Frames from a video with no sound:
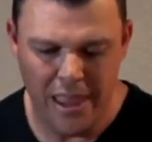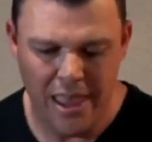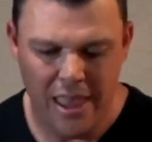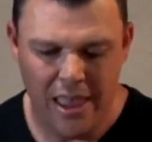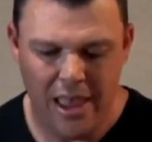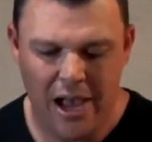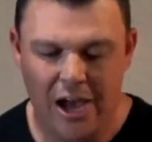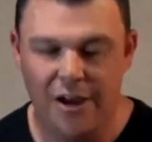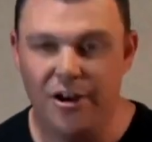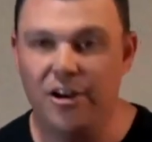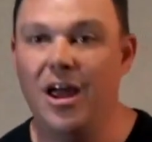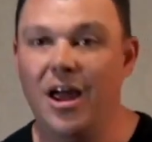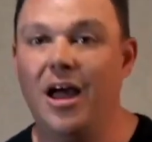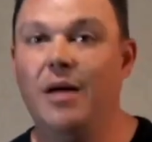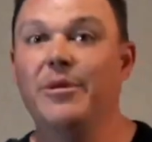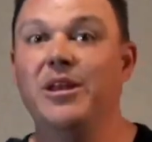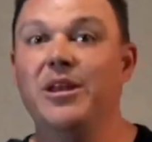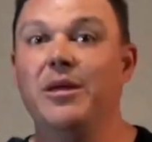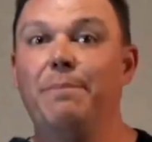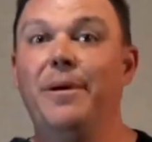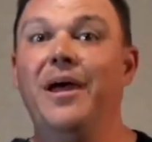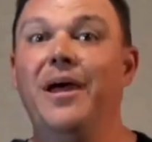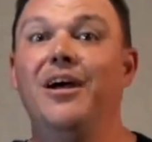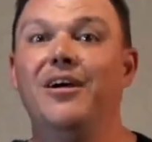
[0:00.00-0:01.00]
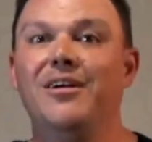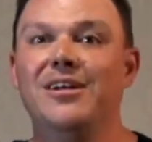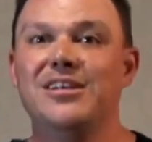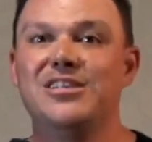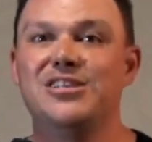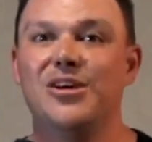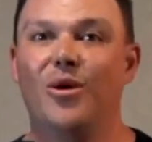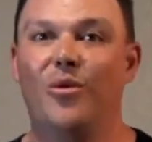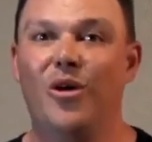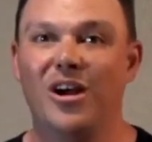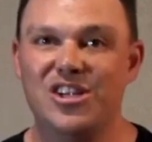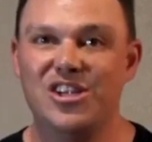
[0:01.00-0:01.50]
I don't know how many parents are
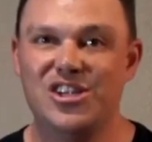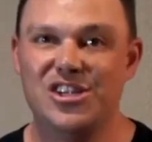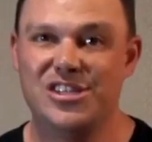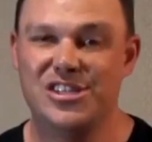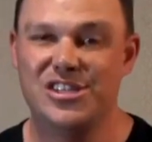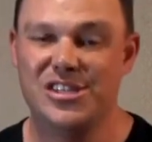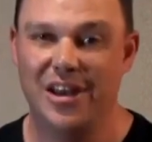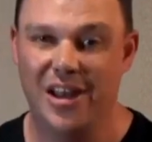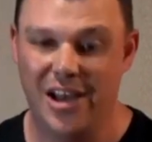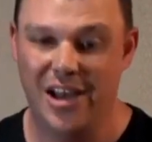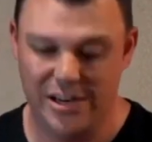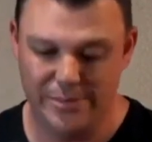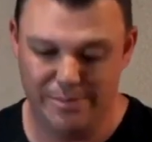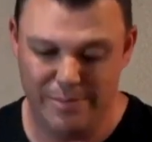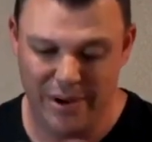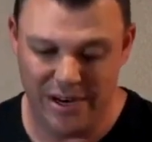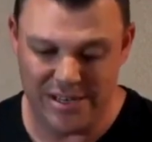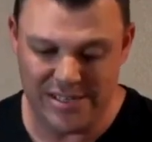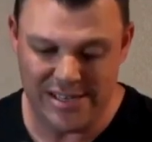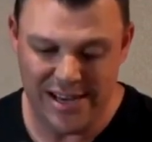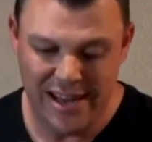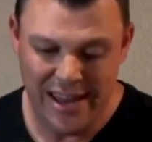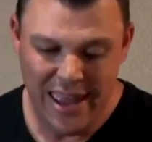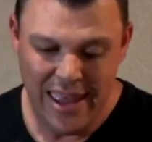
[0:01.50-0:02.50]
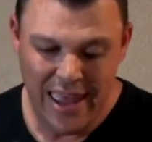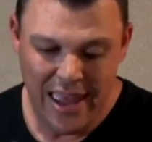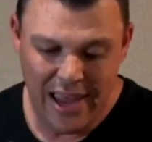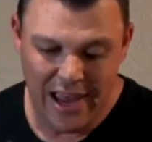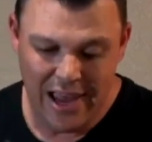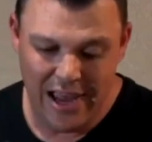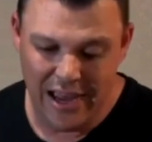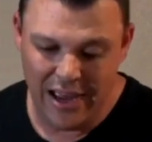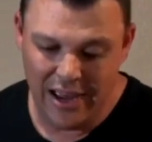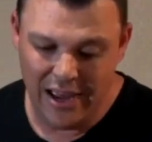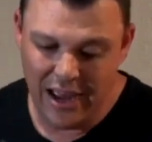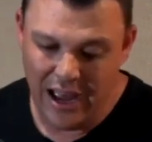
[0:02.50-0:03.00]
watching tonight, but
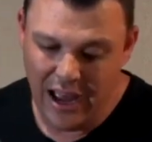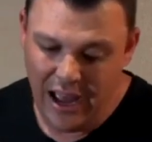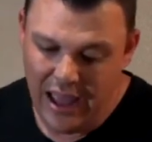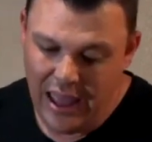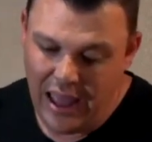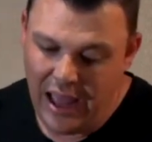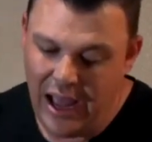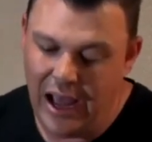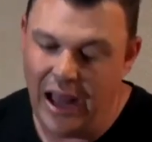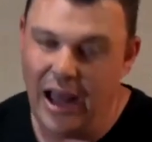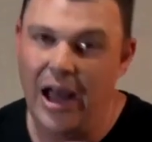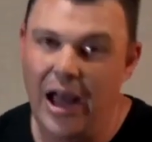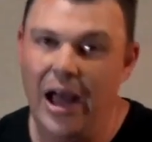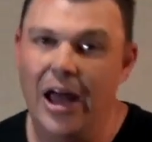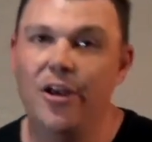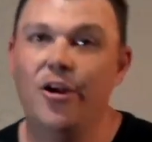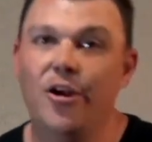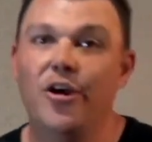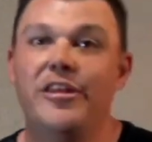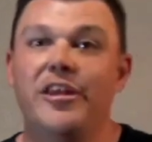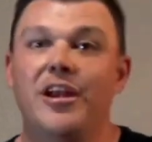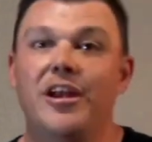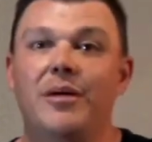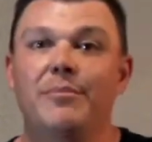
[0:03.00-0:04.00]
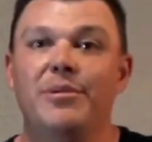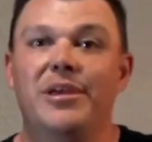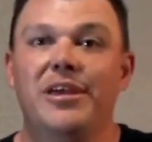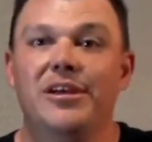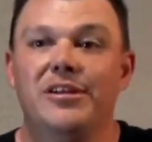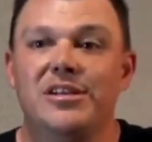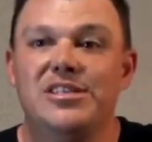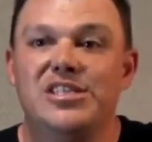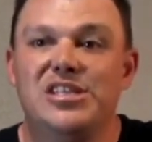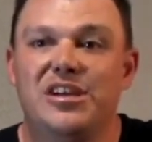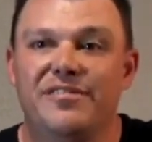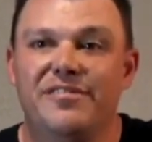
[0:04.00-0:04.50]
I know that I'm
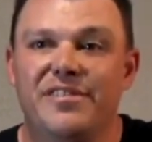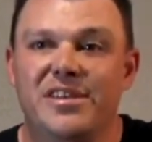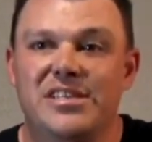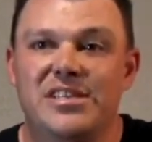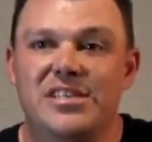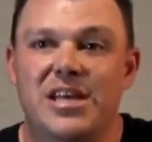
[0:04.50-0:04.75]
guilty of this.